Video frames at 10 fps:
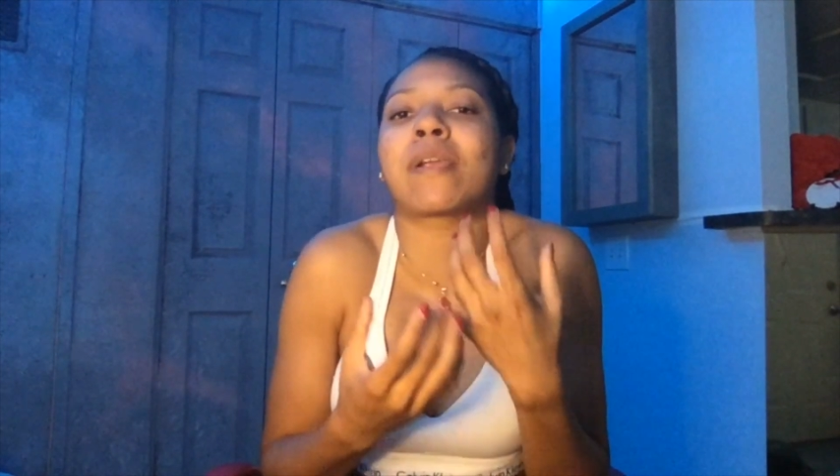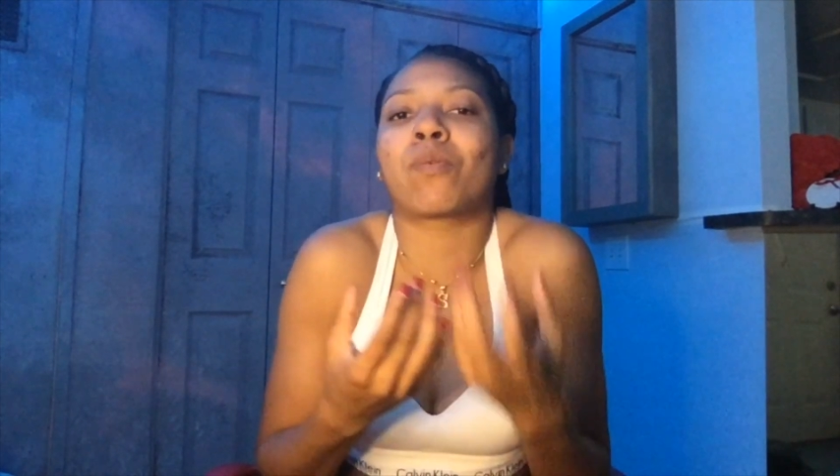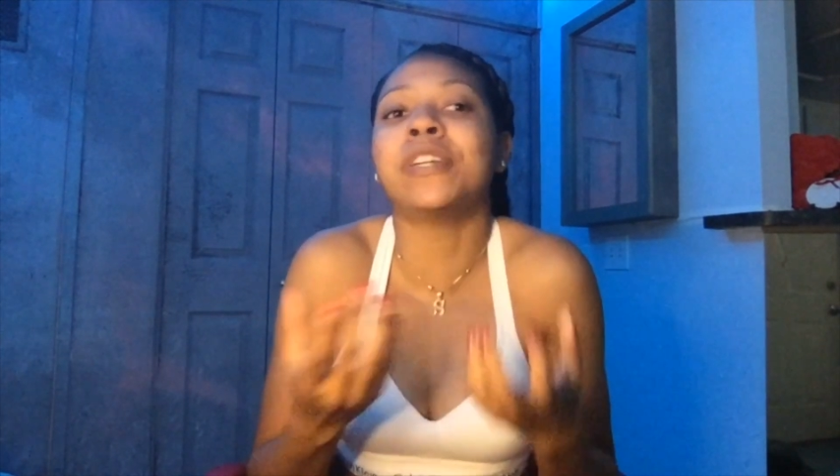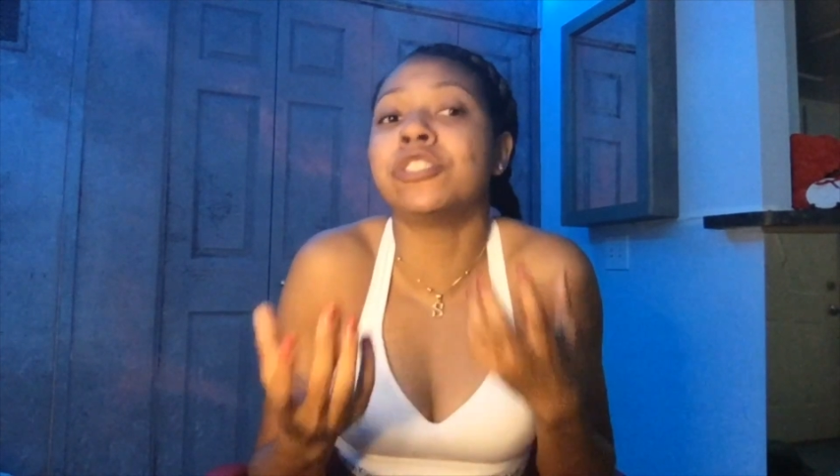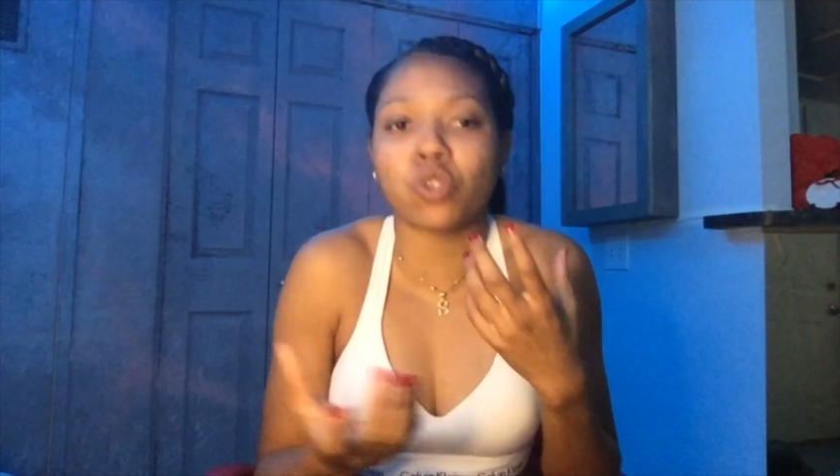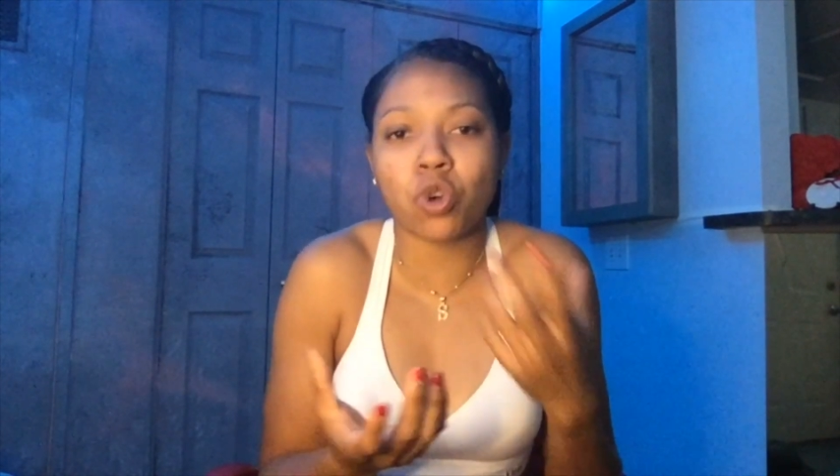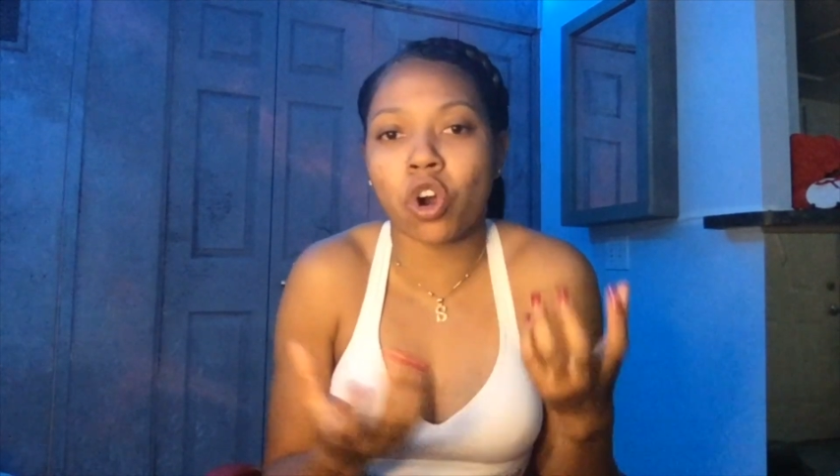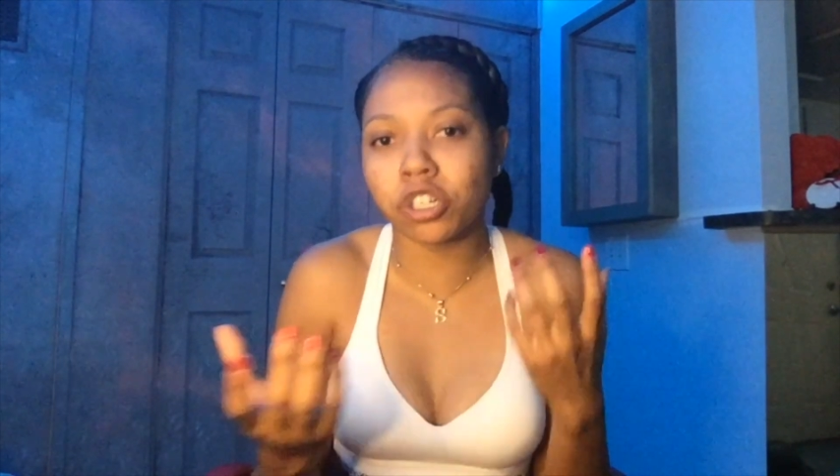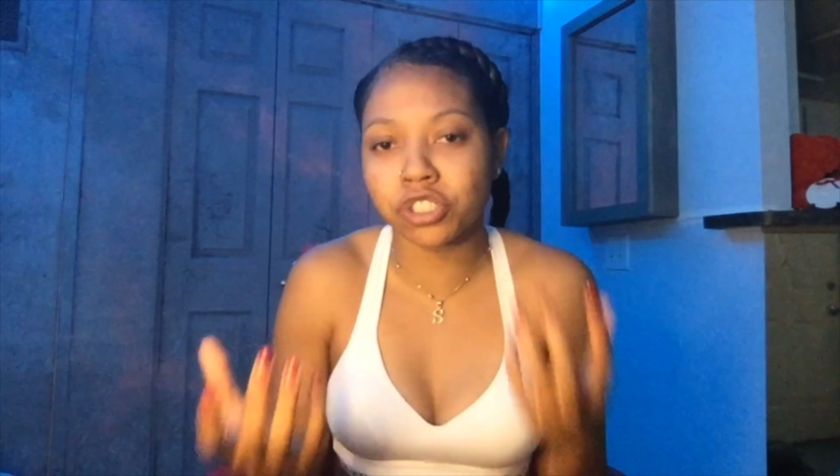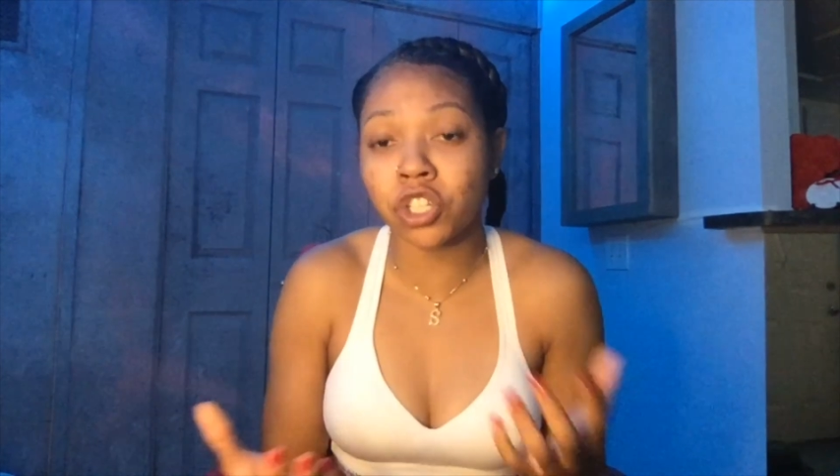rental
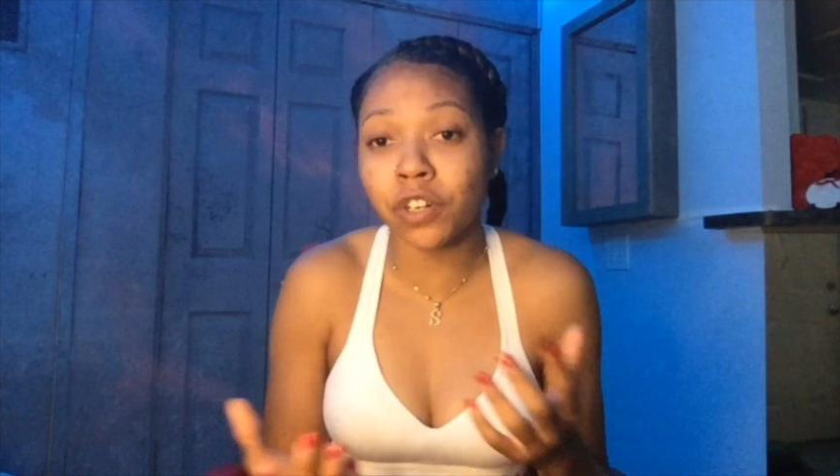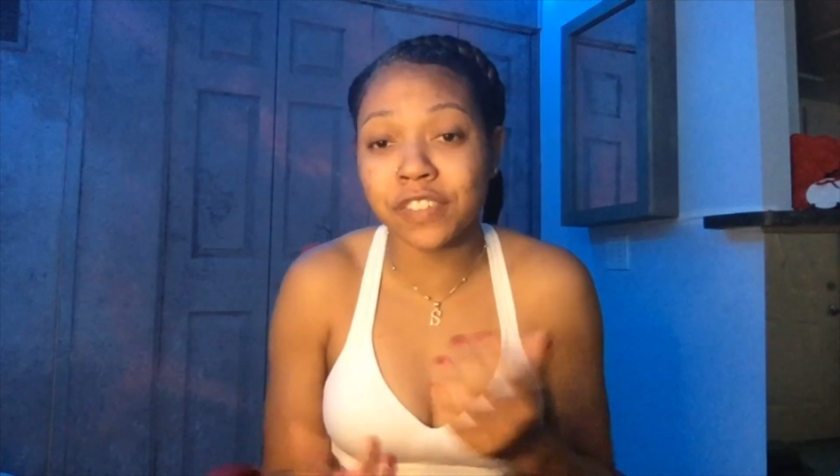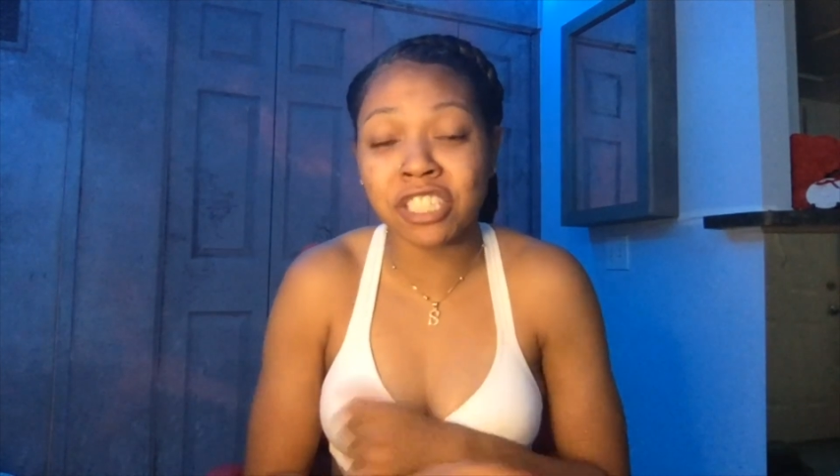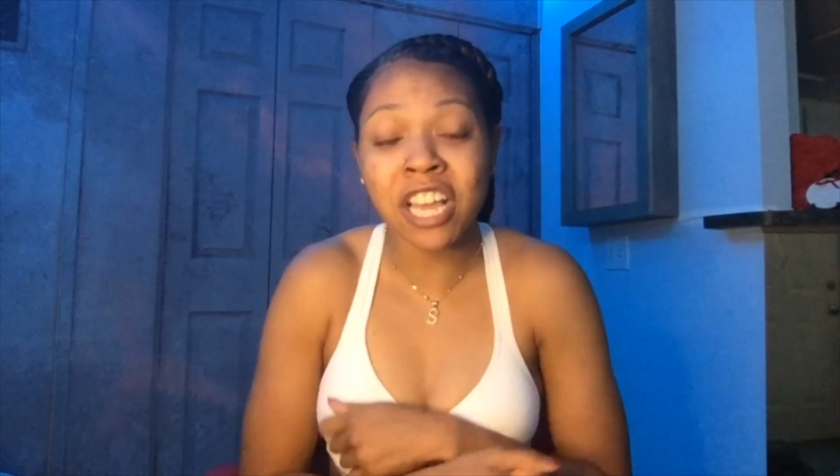car service,